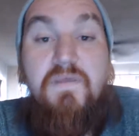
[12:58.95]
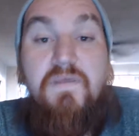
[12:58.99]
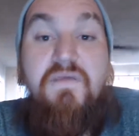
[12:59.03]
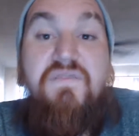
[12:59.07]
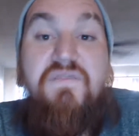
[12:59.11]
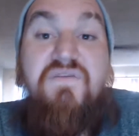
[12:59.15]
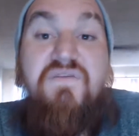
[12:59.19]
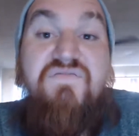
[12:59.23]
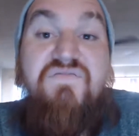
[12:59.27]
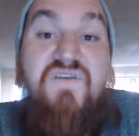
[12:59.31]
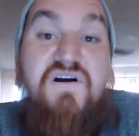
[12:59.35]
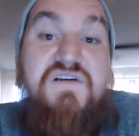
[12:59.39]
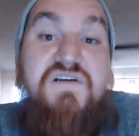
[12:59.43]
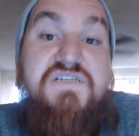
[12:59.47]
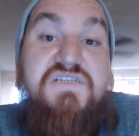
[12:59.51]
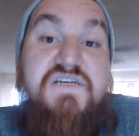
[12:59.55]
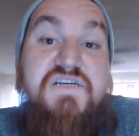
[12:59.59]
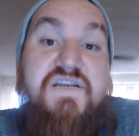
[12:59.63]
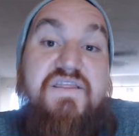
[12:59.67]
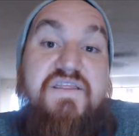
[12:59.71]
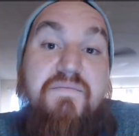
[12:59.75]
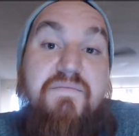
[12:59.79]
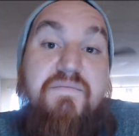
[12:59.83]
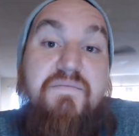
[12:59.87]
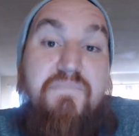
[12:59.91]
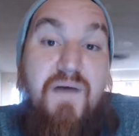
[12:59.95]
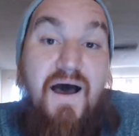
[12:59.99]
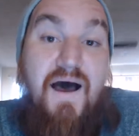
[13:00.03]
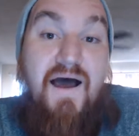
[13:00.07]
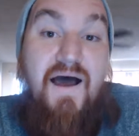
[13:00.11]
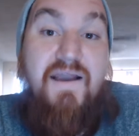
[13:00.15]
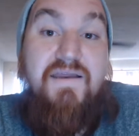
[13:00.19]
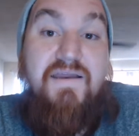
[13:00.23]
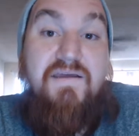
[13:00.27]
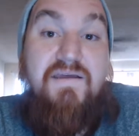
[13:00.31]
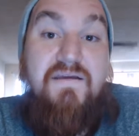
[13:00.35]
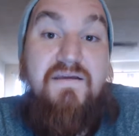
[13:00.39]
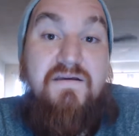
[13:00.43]
The function in the
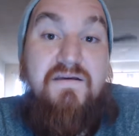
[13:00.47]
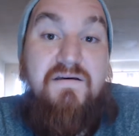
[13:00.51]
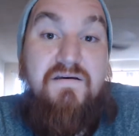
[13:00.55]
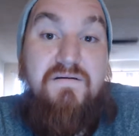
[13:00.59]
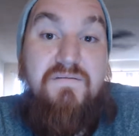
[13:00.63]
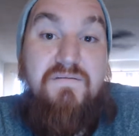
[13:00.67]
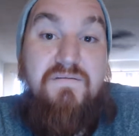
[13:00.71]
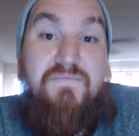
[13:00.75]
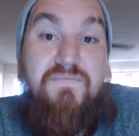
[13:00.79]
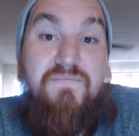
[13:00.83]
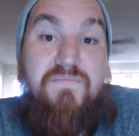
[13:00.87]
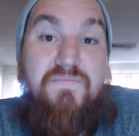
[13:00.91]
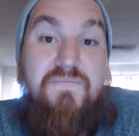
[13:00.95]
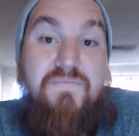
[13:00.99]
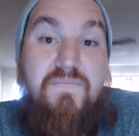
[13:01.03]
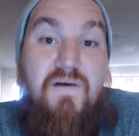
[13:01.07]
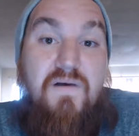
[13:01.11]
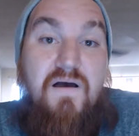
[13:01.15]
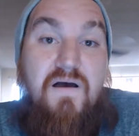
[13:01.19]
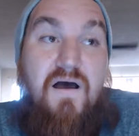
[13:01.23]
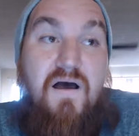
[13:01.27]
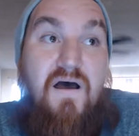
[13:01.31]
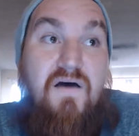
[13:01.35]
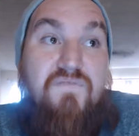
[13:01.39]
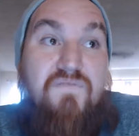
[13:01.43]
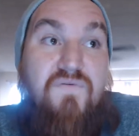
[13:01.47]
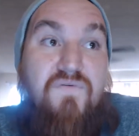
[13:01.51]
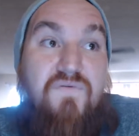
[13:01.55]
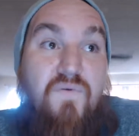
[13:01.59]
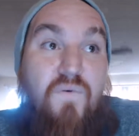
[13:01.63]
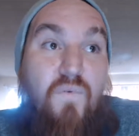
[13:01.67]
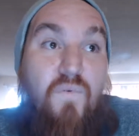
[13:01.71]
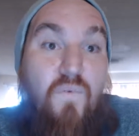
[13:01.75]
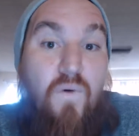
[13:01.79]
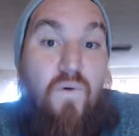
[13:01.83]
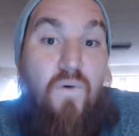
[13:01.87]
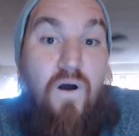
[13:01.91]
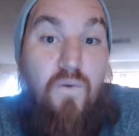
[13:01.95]
body of
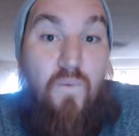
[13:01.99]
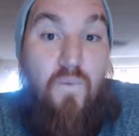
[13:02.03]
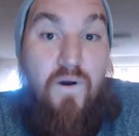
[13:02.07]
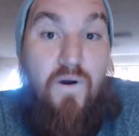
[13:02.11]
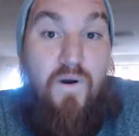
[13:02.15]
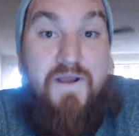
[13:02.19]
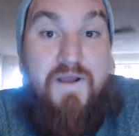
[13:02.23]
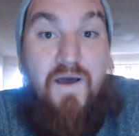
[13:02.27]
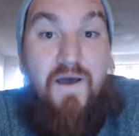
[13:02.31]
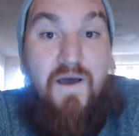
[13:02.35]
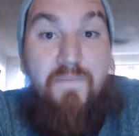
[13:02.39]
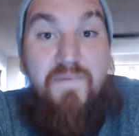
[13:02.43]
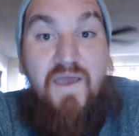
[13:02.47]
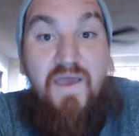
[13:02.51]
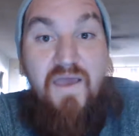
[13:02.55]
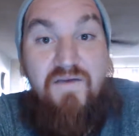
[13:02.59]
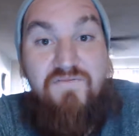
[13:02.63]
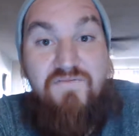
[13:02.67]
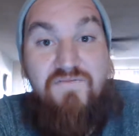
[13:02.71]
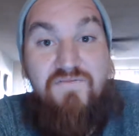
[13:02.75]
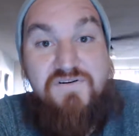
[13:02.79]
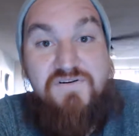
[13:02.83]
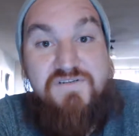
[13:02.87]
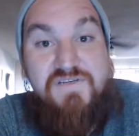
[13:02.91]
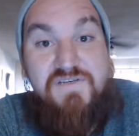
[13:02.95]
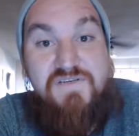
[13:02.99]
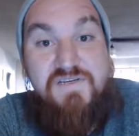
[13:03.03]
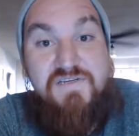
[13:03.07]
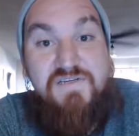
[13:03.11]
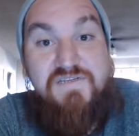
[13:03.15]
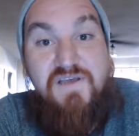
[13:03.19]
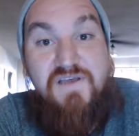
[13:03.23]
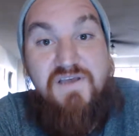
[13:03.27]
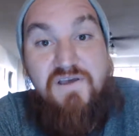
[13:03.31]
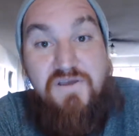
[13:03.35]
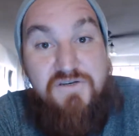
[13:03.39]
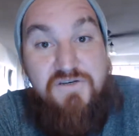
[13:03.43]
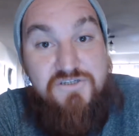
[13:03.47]
one cupcake versus
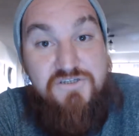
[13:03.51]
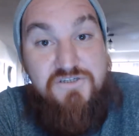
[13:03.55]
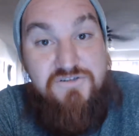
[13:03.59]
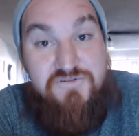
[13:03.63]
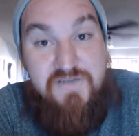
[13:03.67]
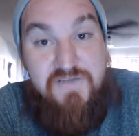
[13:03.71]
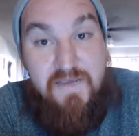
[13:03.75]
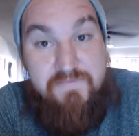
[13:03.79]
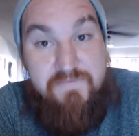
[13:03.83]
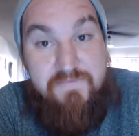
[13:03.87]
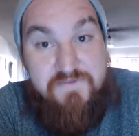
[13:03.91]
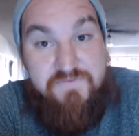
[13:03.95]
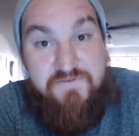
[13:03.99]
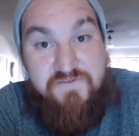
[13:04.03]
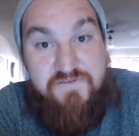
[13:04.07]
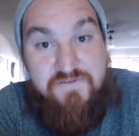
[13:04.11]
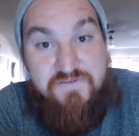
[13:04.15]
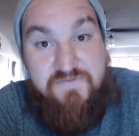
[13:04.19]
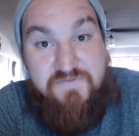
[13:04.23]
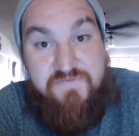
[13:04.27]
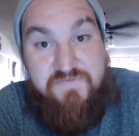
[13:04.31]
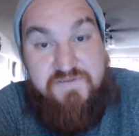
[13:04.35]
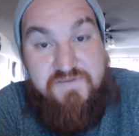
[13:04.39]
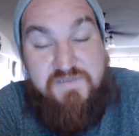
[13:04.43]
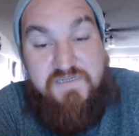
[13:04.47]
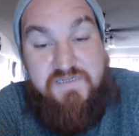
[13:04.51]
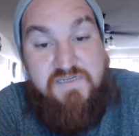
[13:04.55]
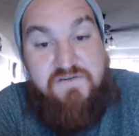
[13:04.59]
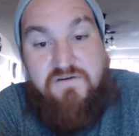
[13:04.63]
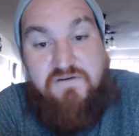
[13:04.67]
two tablespoons of MCT